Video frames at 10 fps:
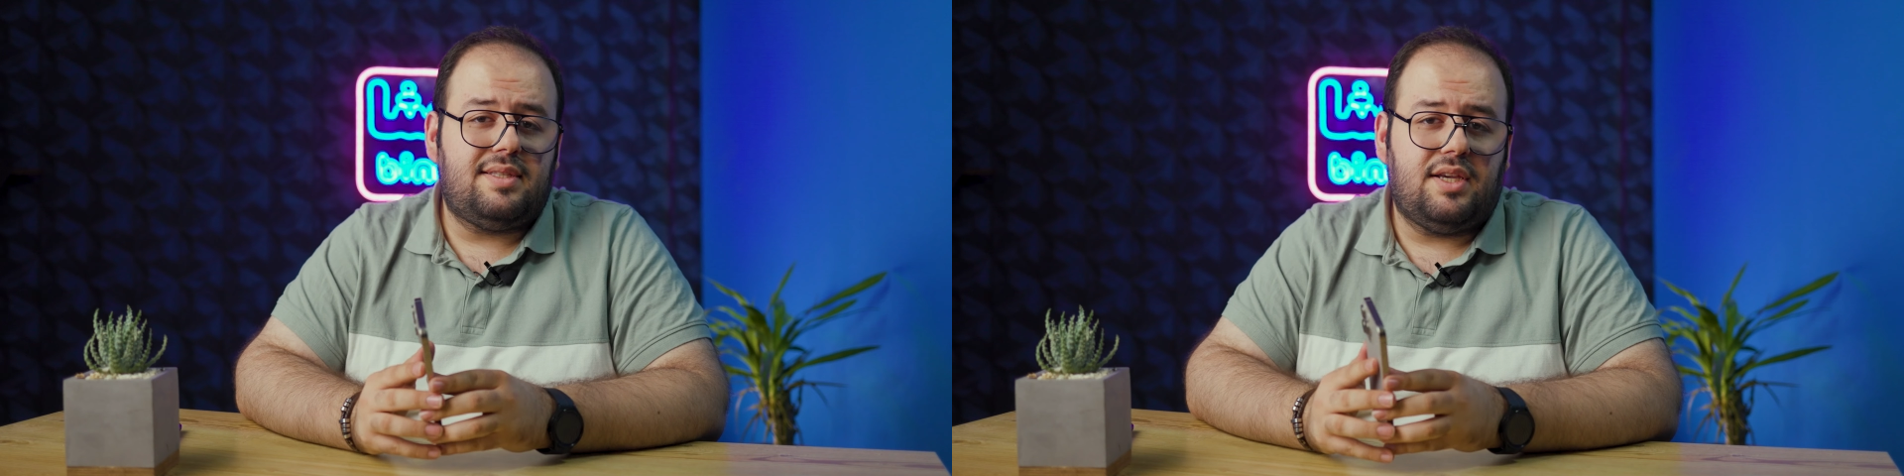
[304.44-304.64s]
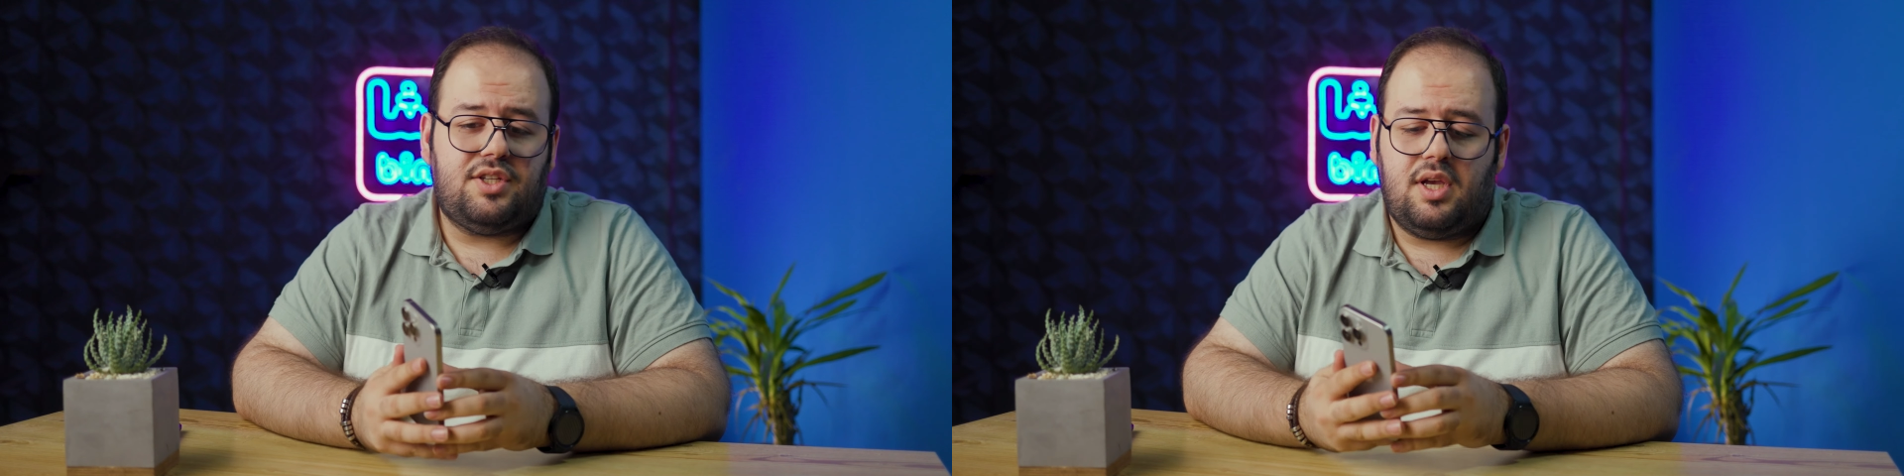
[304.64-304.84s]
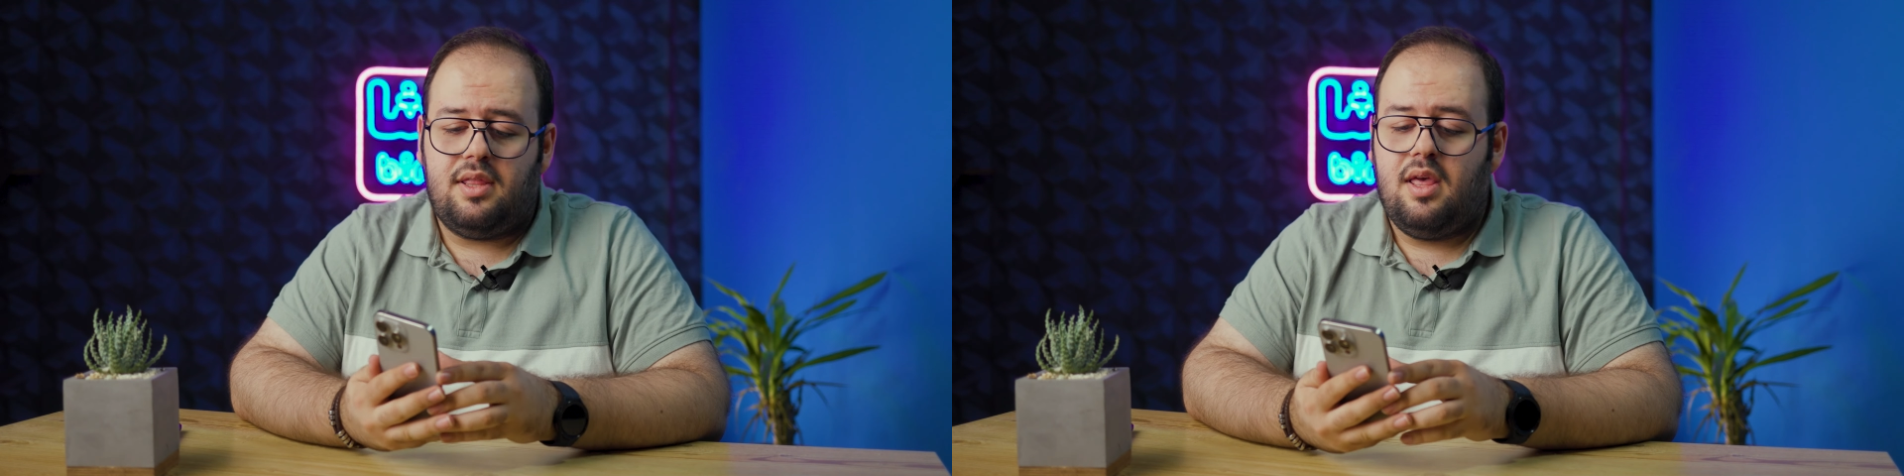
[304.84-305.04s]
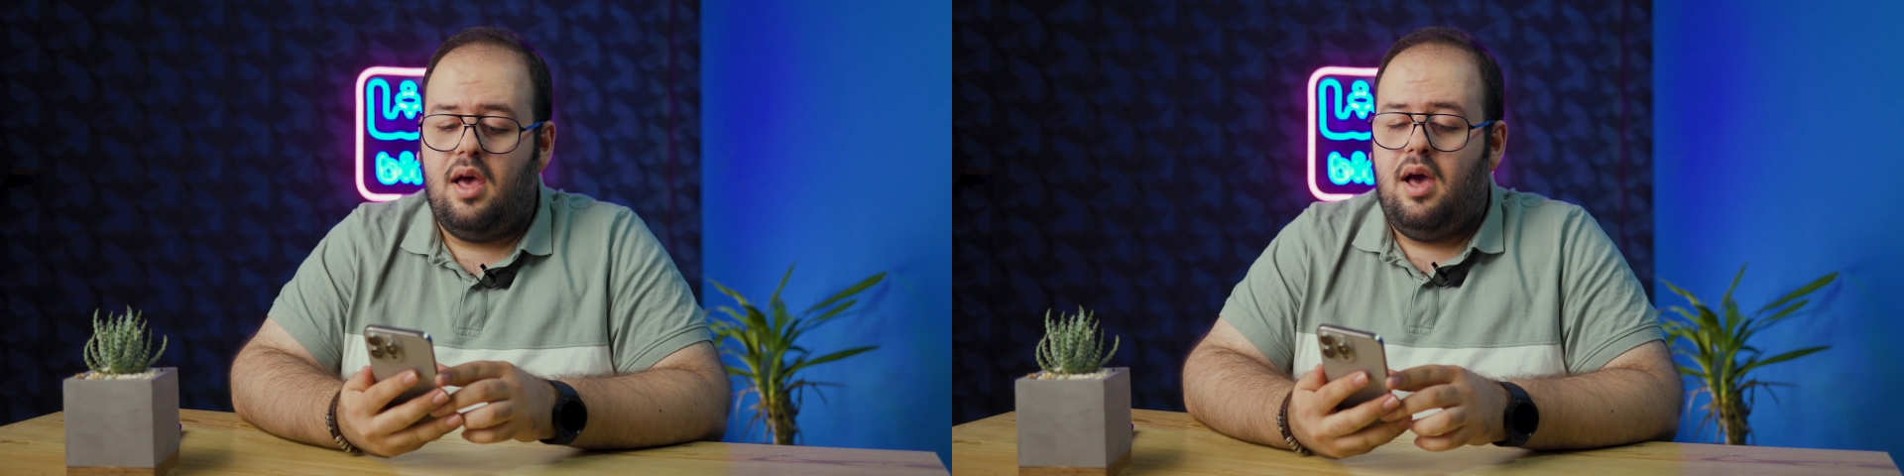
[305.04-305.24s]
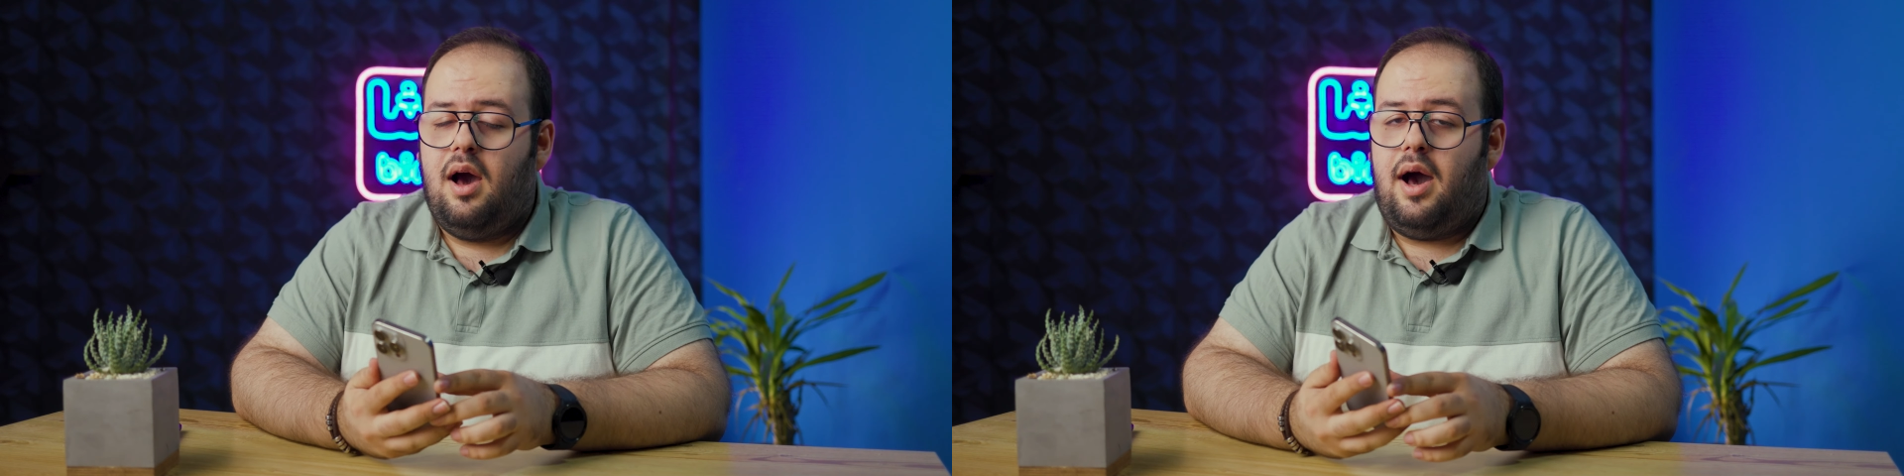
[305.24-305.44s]
section,
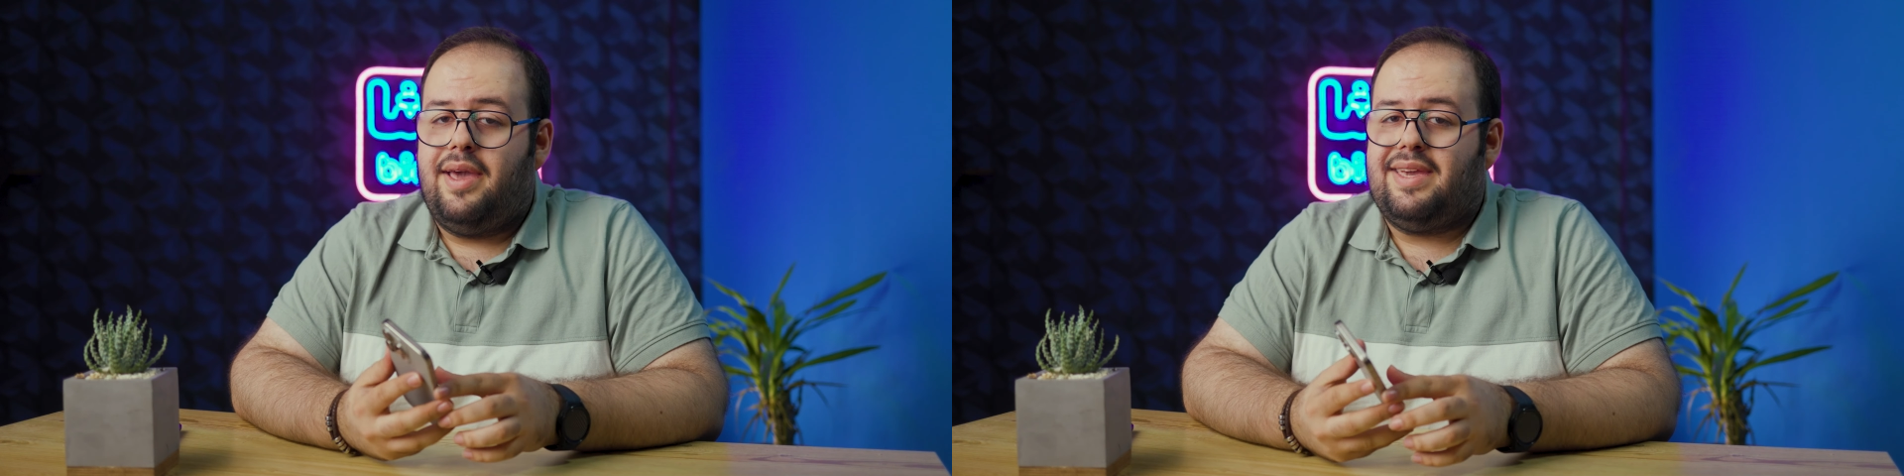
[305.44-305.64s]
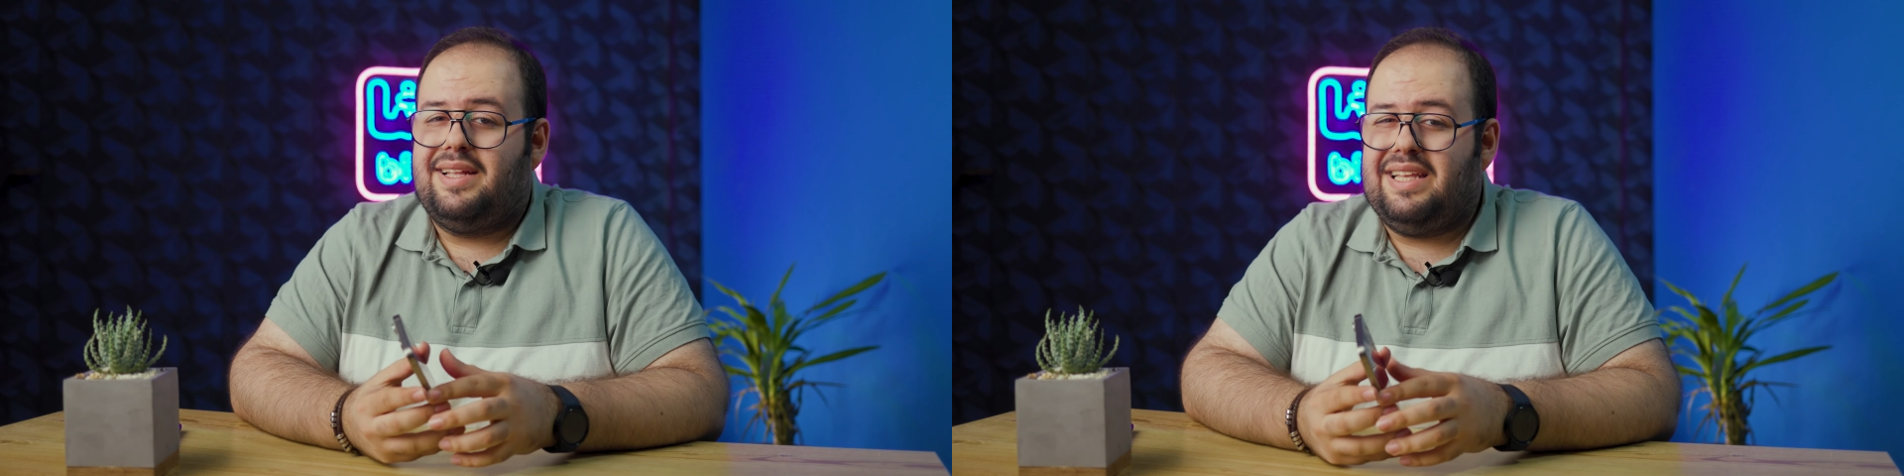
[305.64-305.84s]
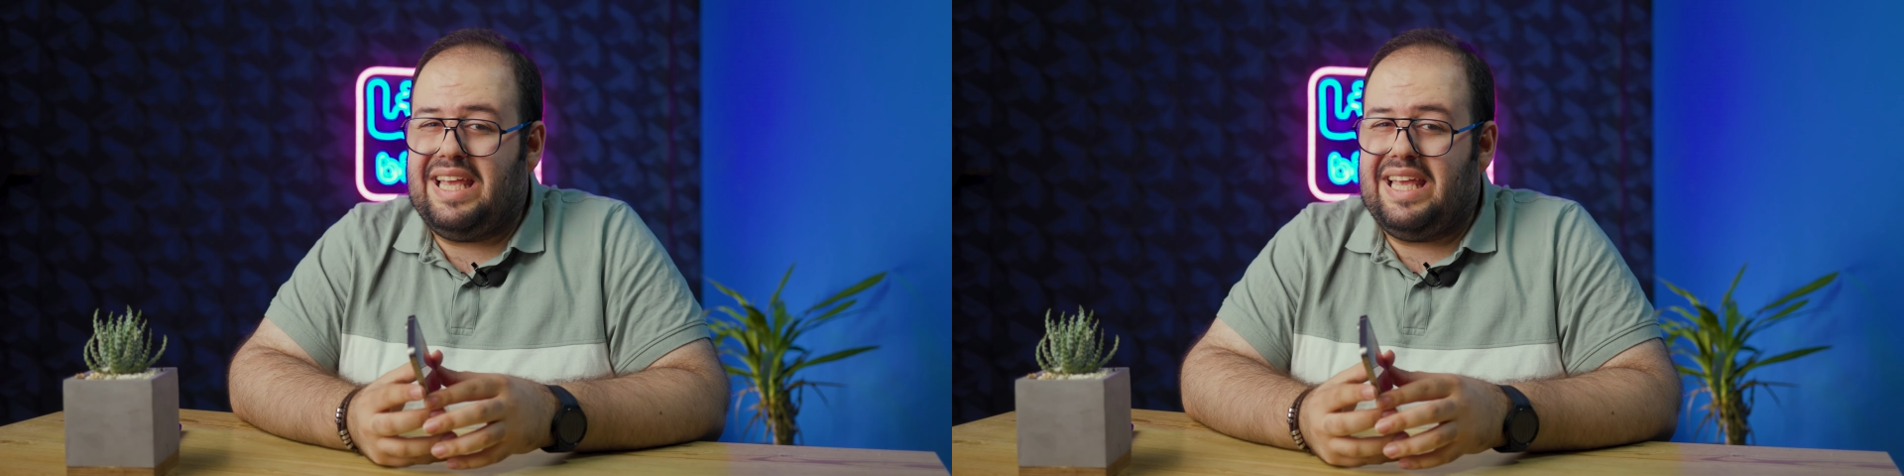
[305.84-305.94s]
I can